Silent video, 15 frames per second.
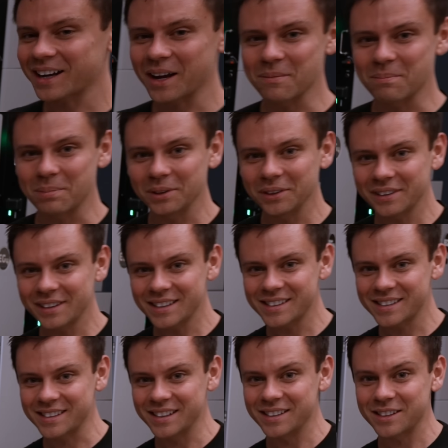it, I built this
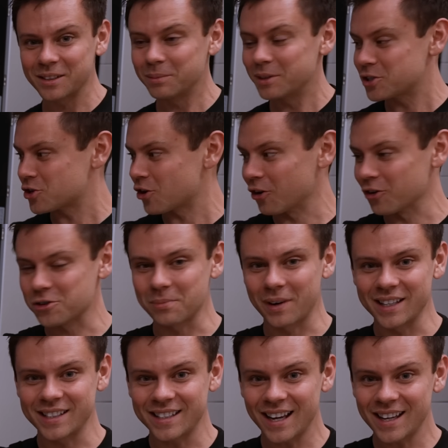system to charge
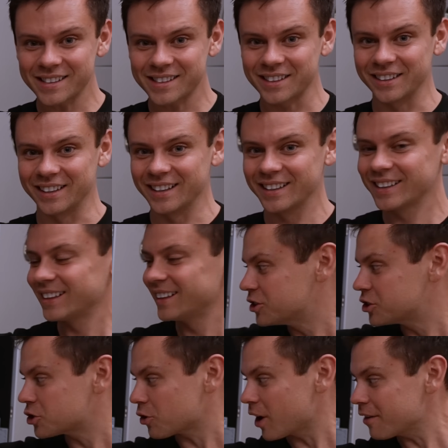my Tesla. And
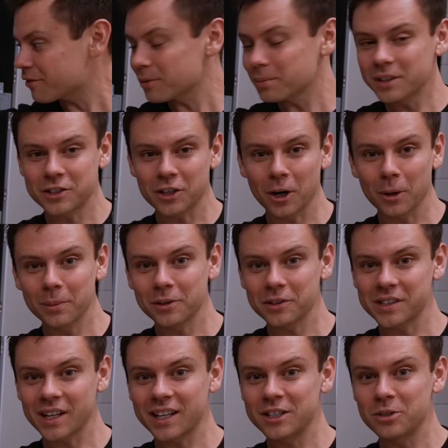straight from the
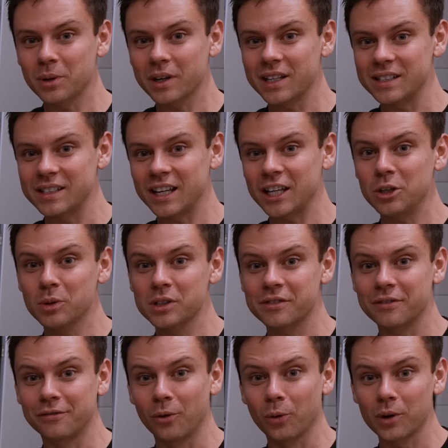terminals, I can do a continuous
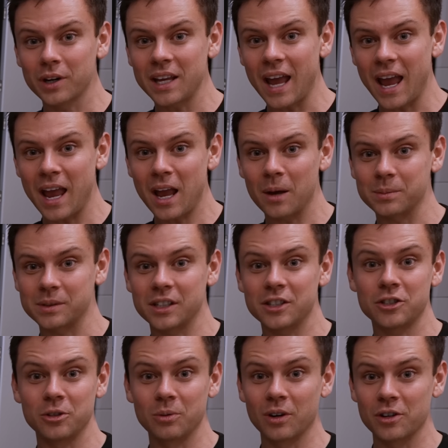40 amps at
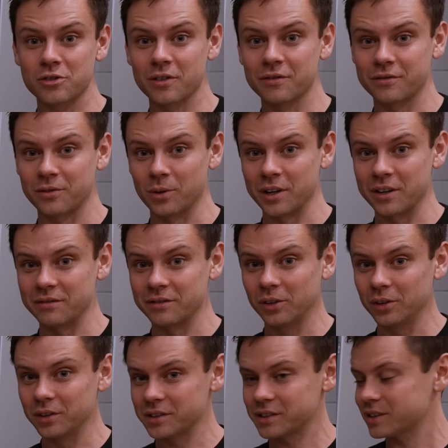240
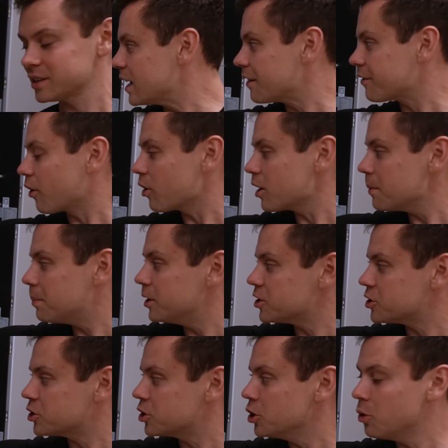volts. Now I've already
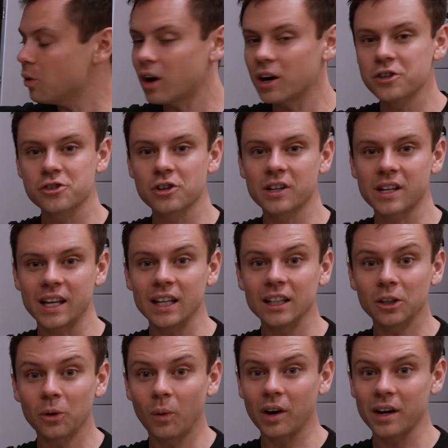put 200
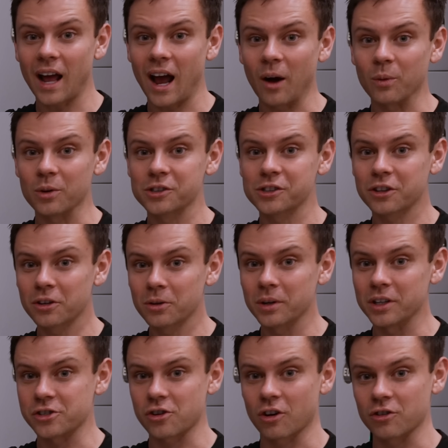kilowatt hours through
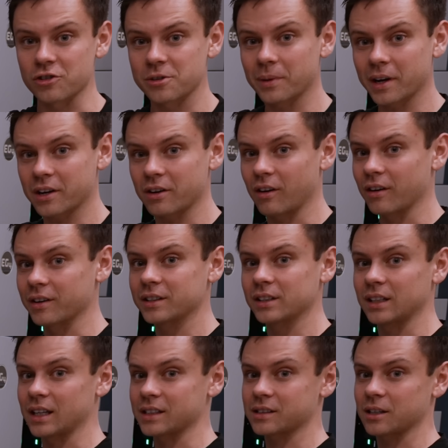it, charging my car in the
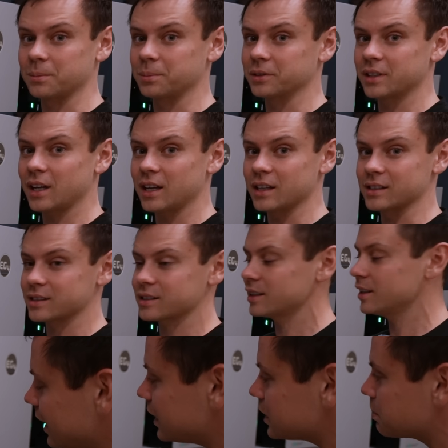last couple days.
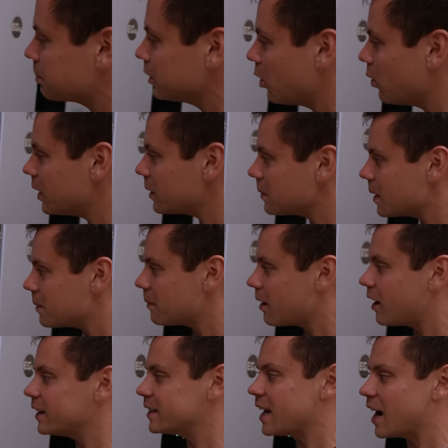And it is blowing my
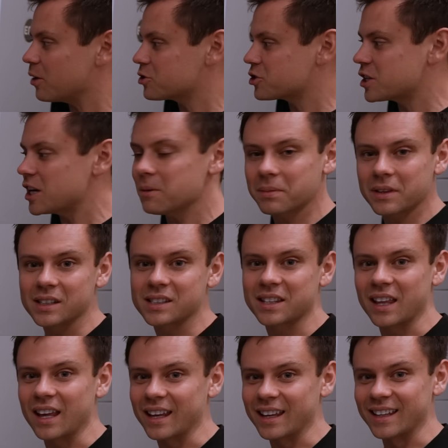mind how cheap this
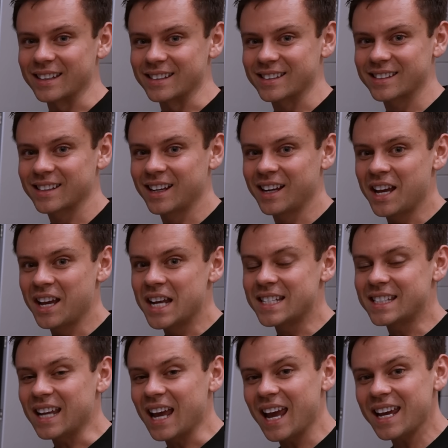thing is.
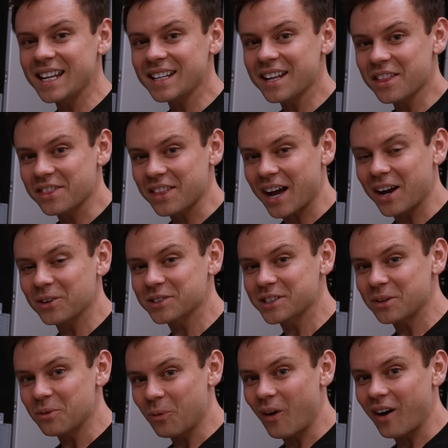
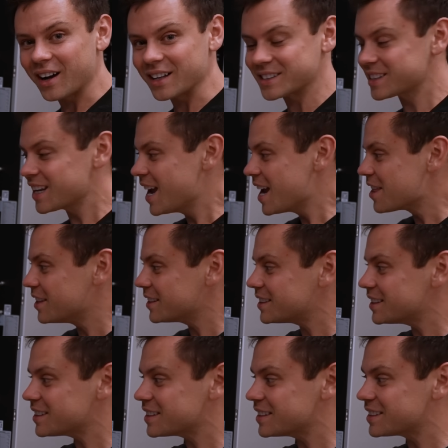10,000 watts. This
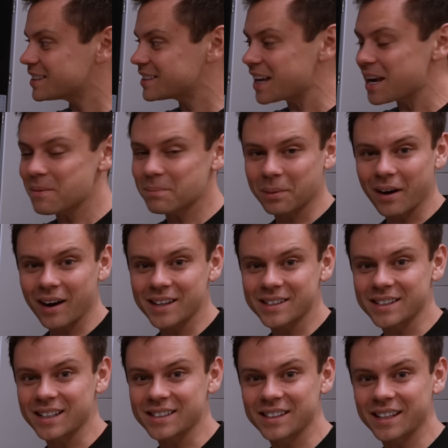is the same
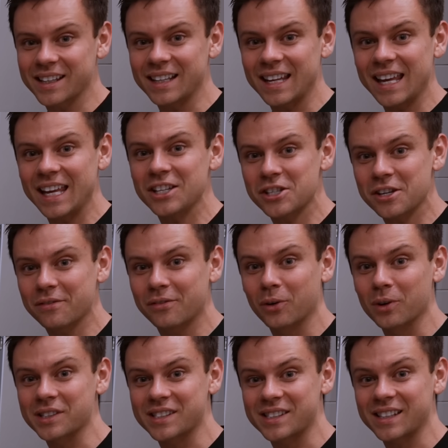price as like an
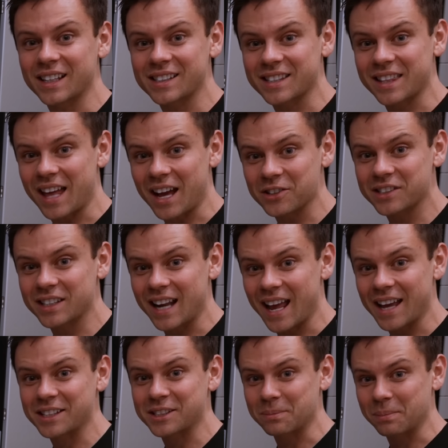EG4 6000
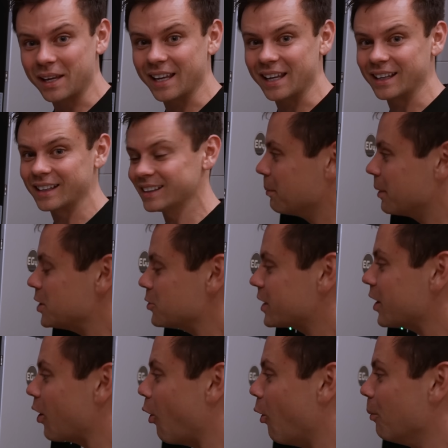XP, but you
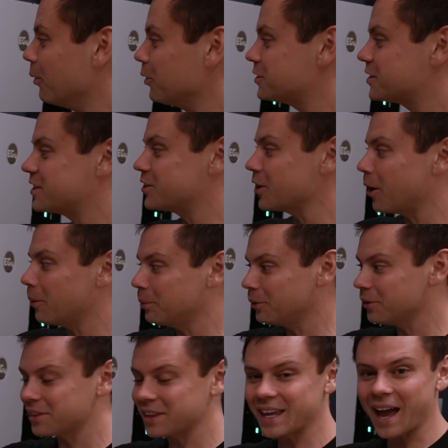get almost
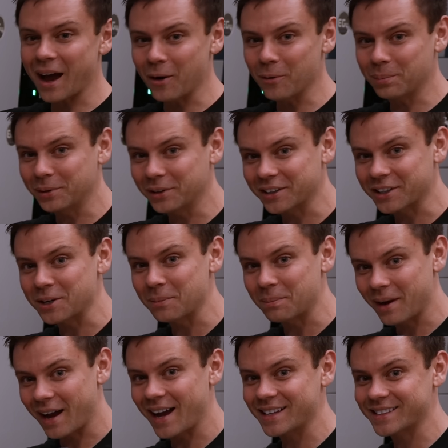double the output
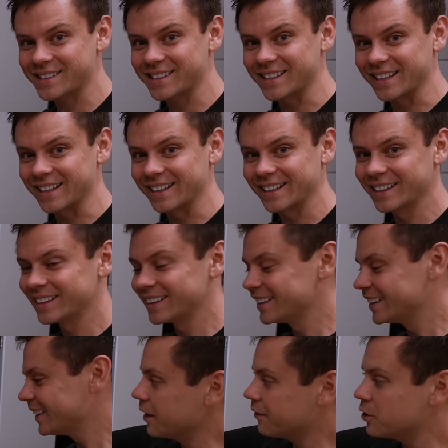capacity.
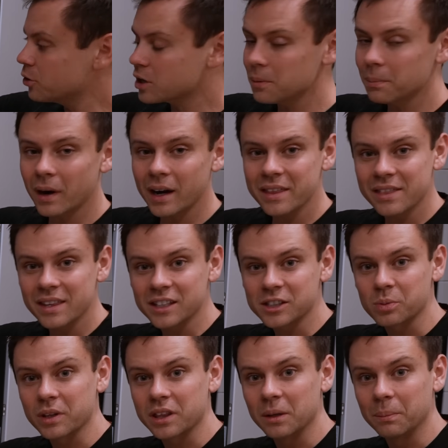If you combine
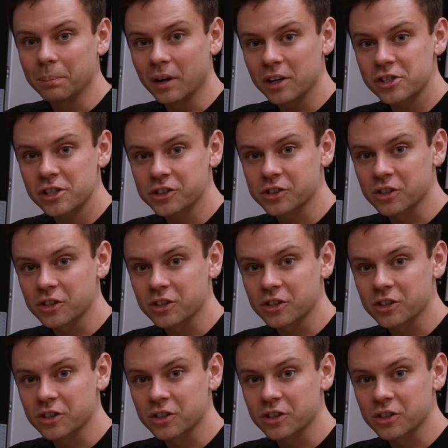this with the budget